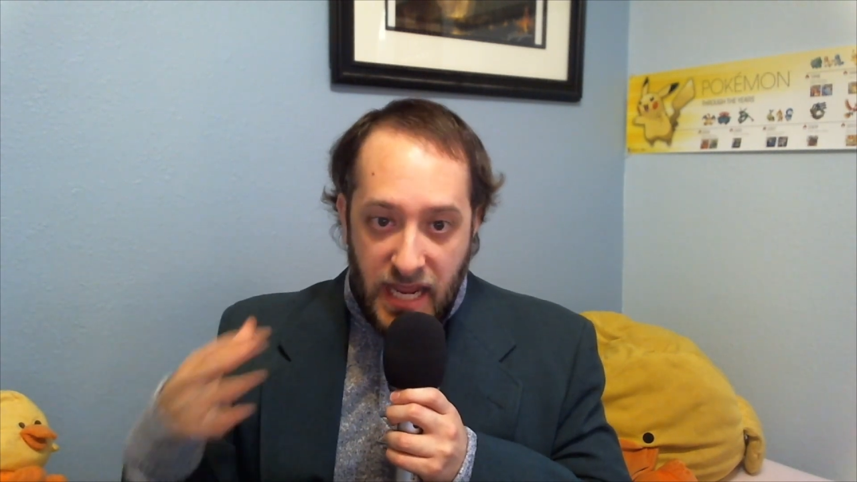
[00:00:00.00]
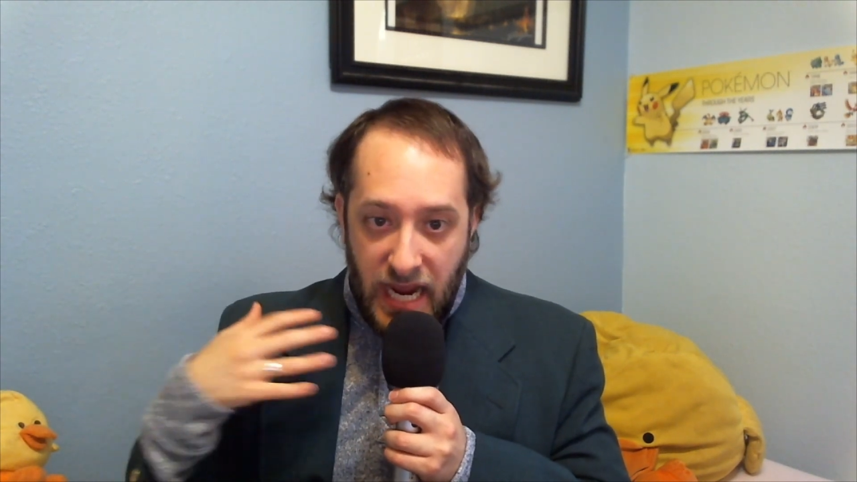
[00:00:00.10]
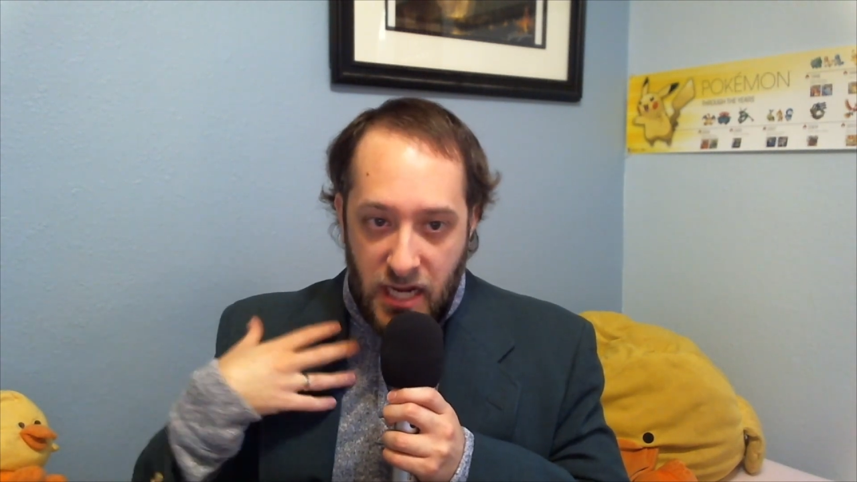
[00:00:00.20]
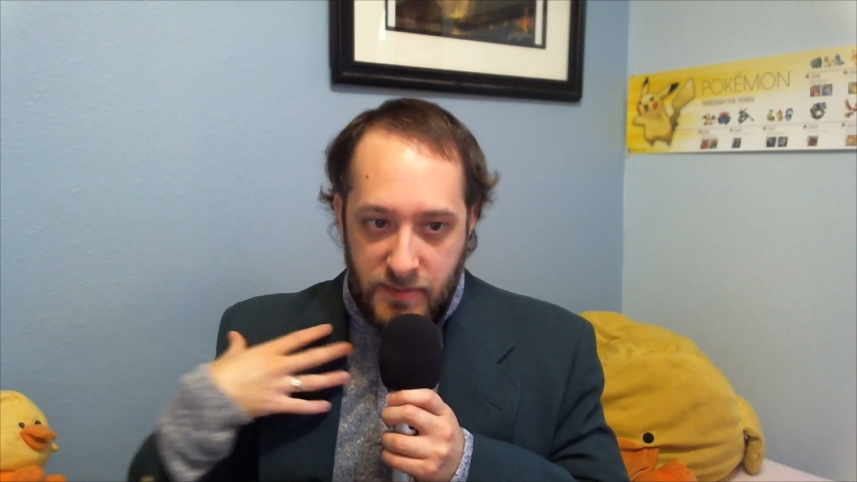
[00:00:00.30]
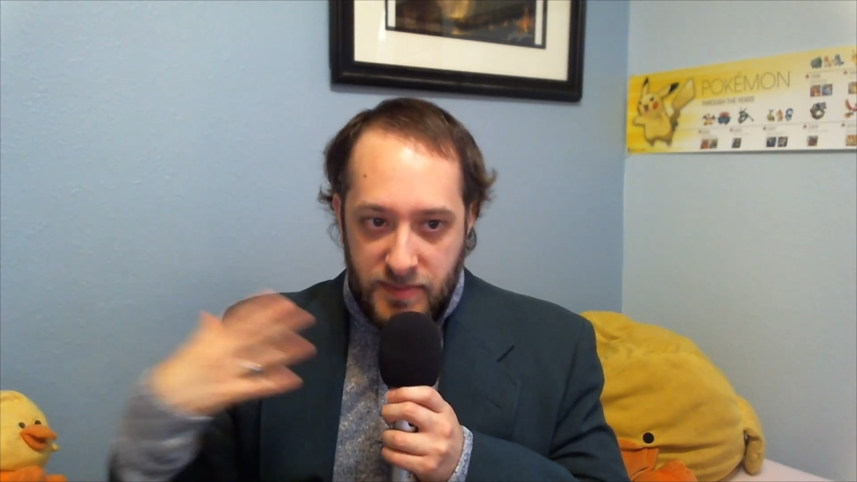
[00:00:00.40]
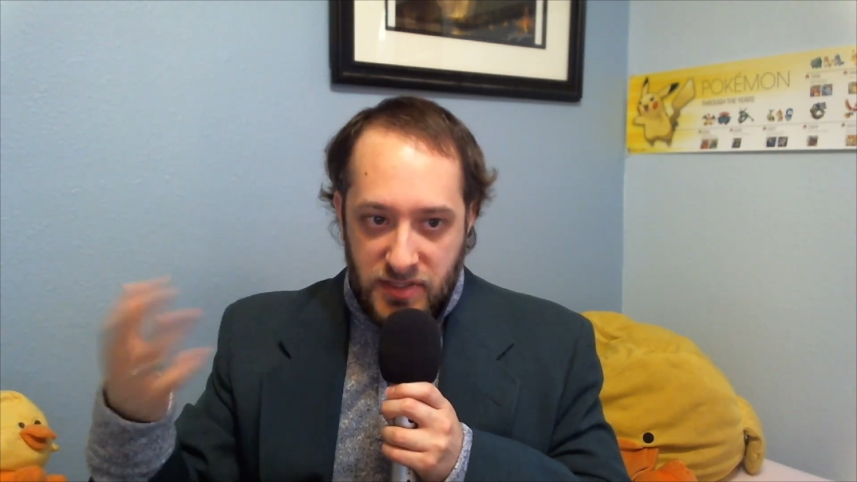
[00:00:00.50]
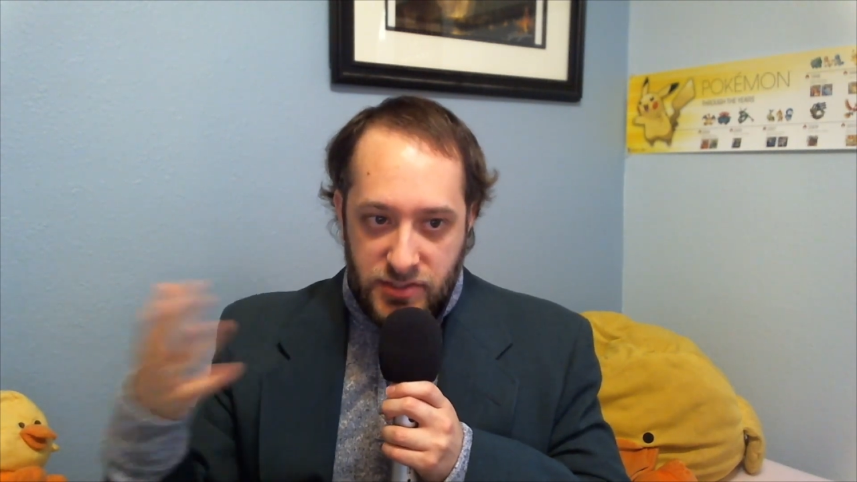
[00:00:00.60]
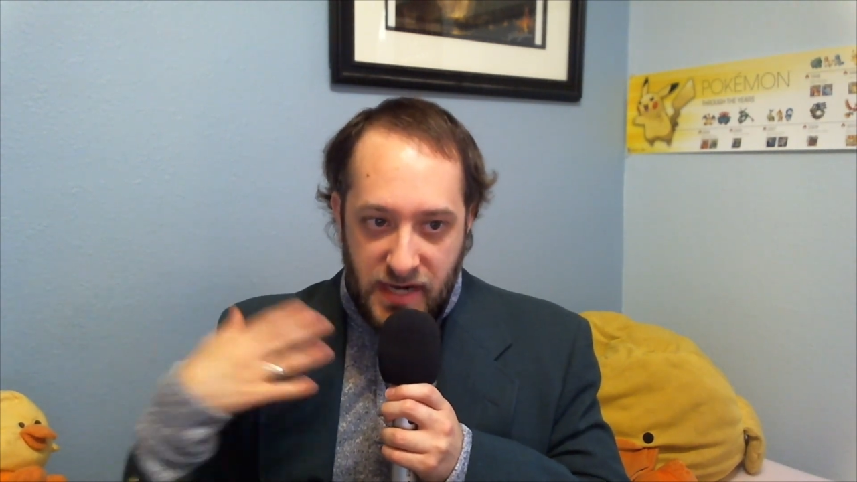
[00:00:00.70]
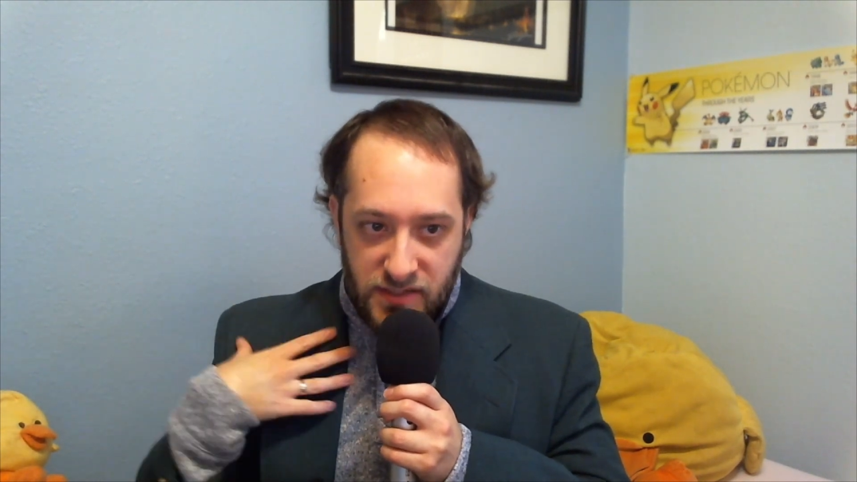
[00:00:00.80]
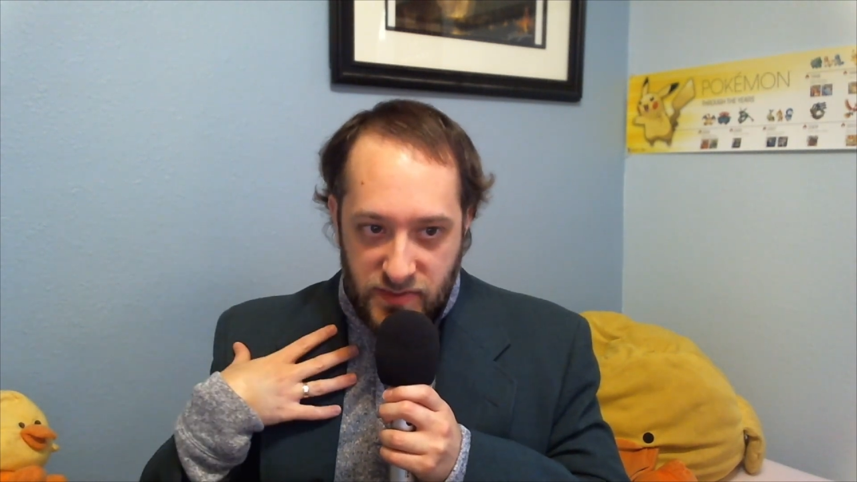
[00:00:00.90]
How do people
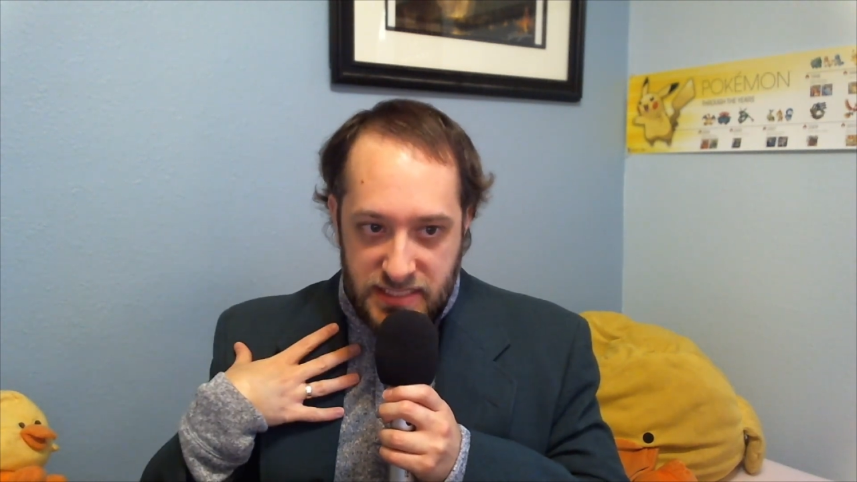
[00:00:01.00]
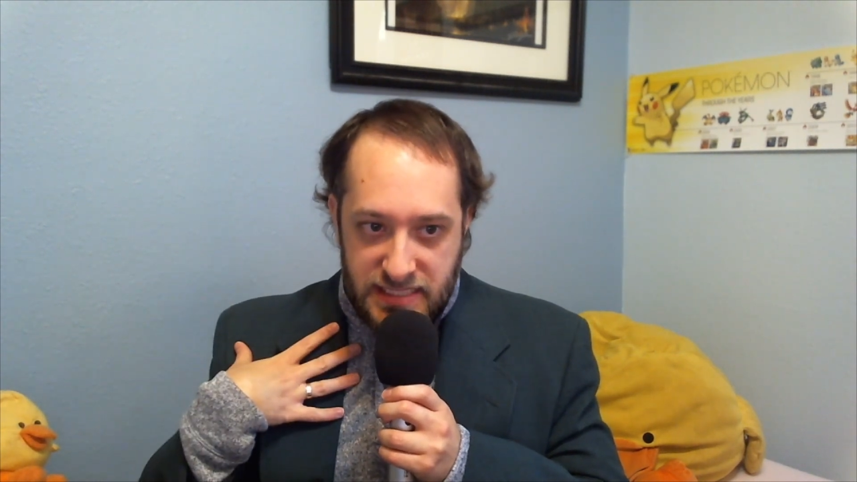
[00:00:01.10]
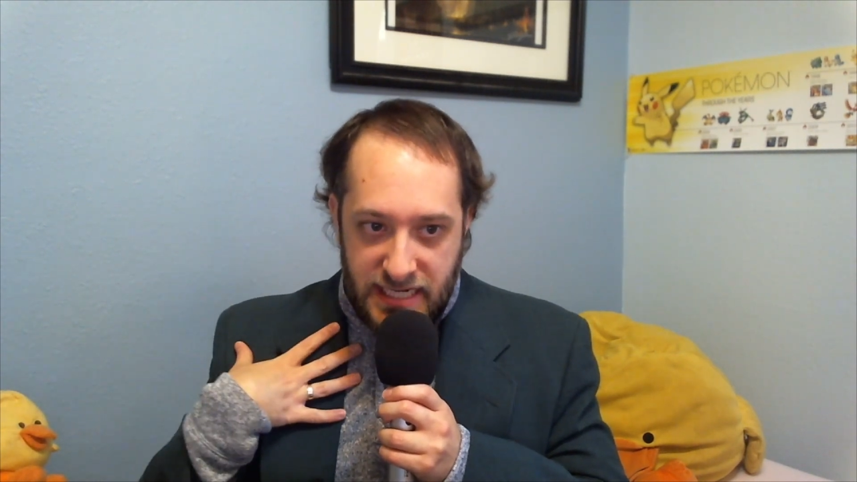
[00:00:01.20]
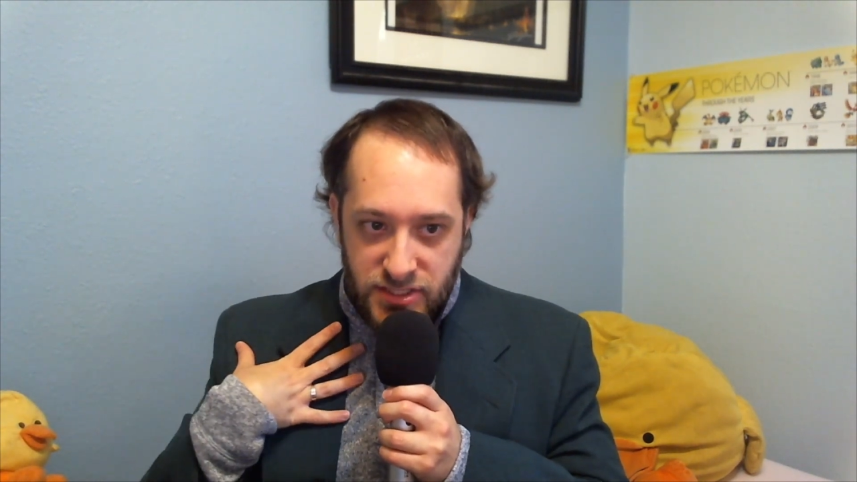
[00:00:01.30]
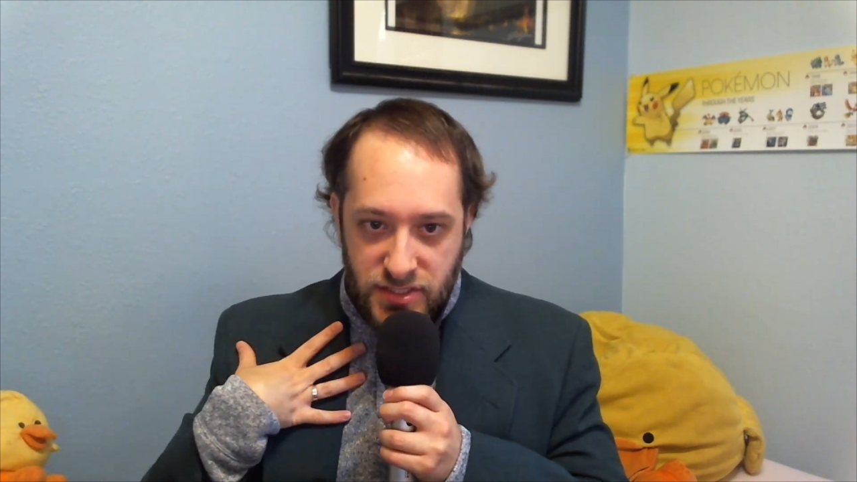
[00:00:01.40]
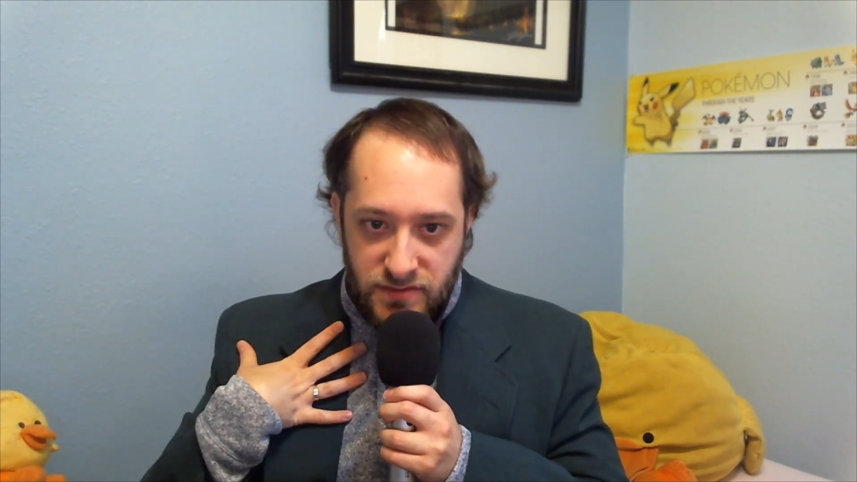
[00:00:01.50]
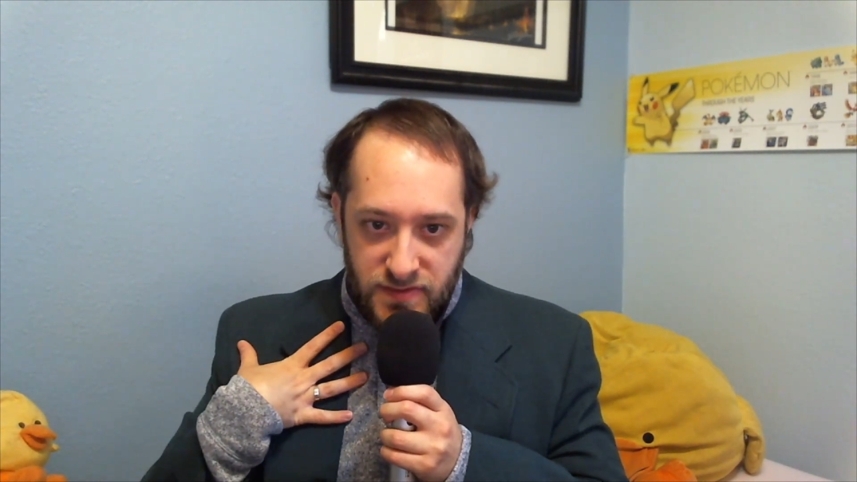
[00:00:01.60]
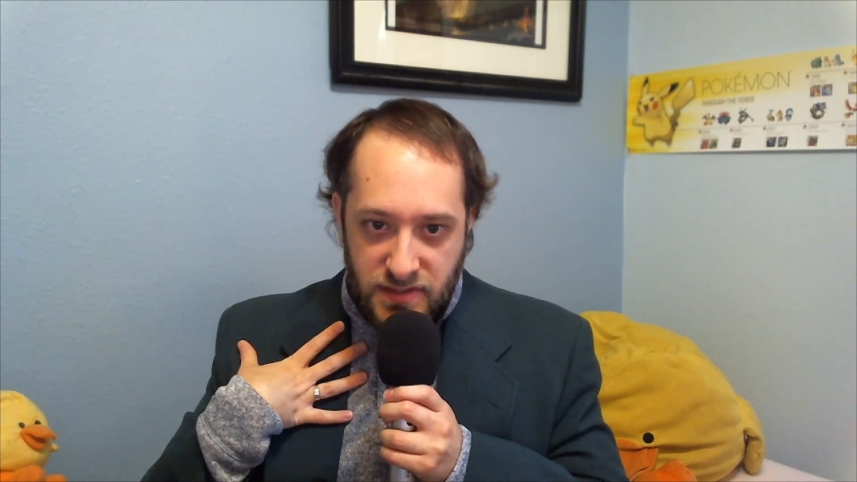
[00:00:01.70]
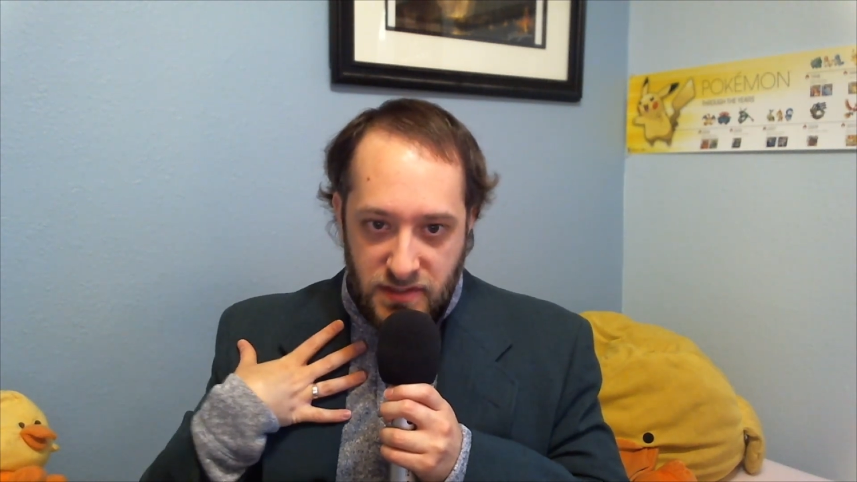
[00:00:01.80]
interact with statues?